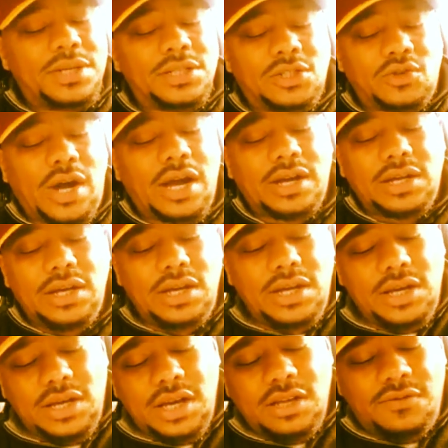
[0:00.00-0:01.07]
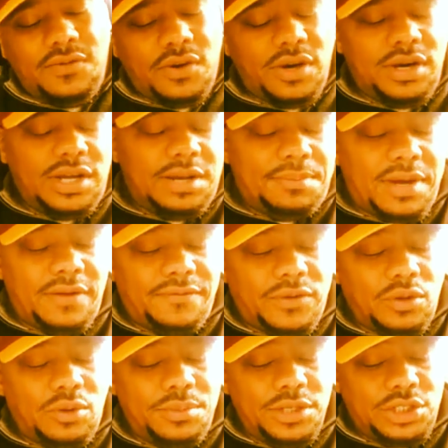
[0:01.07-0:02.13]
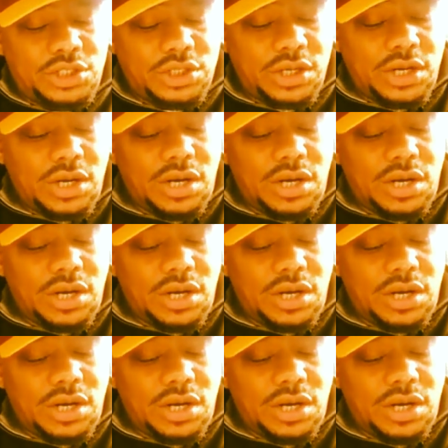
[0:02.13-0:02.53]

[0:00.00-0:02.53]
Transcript: and this track is very MF Doomish.